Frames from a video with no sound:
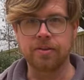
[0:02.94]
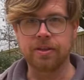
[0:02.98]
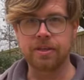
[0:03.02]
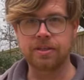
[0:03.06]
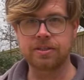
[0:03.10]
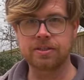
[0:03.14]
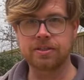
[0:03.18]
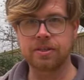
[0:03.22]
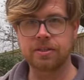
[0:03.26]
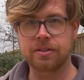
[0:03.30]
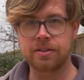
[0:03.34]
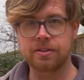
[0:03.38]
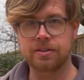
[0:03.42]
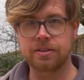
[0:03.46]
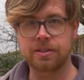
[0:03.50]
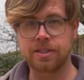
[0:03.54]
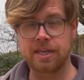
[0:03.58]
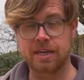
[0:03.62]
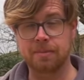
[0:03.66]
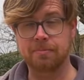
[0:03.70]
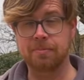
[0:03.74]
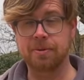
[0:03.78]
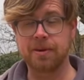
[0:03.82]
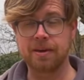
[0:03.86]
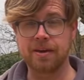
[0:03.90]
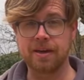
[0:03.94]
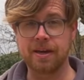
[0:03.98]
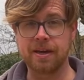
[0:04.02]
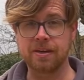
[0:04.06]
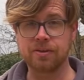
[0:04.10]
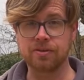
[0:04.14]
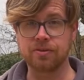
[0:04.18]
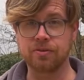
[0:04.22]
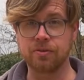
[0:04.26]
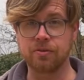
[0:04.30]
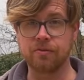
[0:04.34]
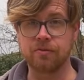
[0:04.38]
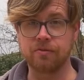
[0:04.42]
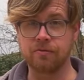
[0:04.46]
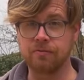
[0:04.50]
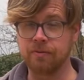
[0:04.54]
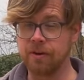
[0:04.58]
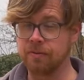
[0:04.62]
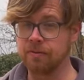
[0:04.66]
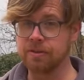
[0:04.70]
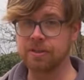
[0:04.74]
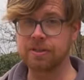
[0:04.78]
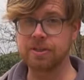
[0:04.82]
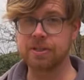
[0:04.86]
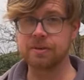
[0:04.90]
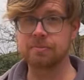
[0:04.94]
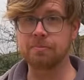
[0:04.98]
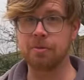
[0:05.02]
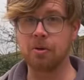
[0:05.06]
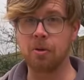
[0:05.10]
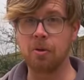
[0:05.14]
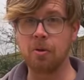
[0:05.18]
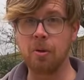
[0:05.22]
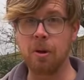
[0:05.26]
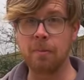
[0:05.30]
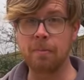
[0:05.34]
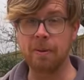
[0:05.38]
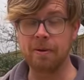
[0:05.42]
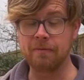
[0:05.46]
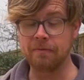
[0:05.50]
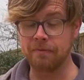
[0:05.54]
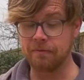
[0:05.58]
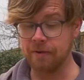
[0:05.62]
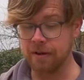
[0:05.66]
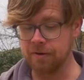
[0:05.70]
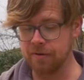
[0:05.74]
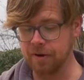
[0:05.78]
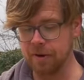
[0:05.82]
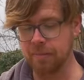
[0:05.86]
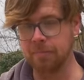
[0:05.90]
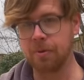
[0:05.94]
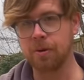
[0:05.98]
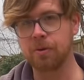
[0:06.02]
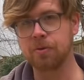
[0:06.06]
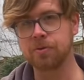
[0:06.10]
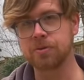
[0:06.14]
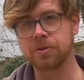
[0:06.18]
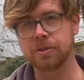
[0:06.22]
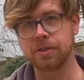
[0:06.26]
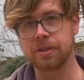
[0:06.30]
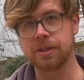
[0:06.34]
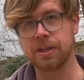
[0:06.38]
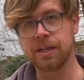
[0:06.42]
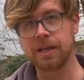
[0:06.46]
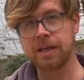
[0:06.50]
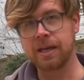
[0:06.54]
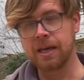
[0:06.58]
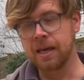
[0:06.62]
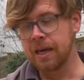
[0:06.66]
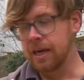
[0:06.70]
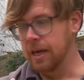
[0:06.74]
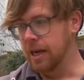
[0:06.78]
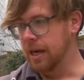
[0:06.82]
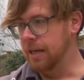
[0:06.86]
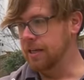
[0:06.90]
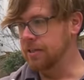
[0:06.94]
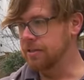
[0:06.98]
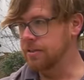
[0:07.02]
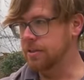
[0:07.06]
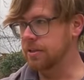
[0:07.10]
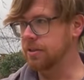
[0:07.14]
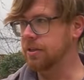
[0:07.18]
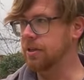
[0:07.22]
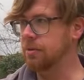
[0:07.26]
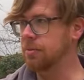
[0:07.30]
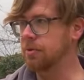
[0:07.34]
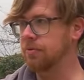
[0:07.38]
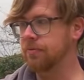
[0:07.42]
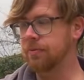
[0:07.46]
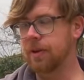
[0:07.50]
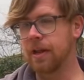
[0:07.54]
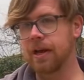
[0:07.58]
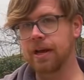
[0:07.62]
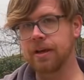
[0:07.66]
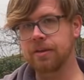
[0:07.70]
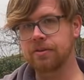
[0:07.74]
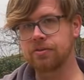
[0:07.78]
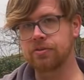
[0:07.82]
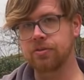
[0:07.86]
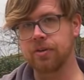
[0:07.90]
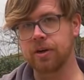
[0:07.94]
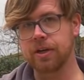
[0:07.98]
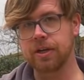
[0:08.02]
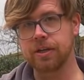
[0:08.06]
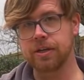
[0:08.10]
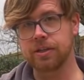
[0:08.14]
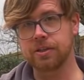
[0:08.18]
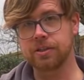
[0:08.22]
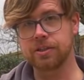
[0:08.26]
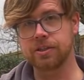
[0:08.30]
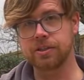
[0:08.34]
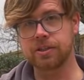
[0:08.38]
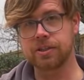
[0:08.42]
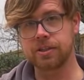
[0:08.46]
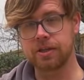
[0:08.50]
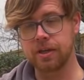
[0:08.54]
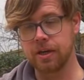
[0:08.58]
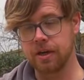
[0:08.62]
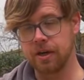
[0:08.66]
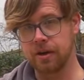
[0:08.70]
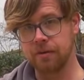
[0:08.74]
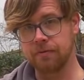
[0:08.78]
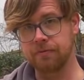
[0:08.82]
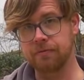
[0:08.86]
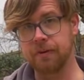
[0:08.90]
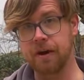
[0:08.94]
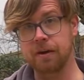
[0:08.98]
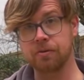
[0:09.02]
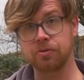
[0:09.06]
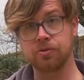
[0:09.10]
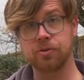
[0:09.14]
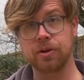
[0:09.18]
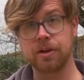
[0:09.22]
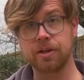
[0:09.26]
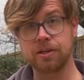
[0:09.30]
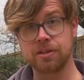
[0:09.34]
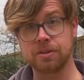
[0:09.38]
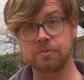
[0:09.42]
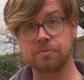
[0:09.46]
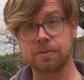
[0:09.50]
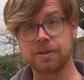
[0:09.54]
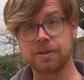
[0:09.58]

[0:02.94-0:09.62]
This tip is very simple but very important and it's to do with laying drainage, uh, foul drainage in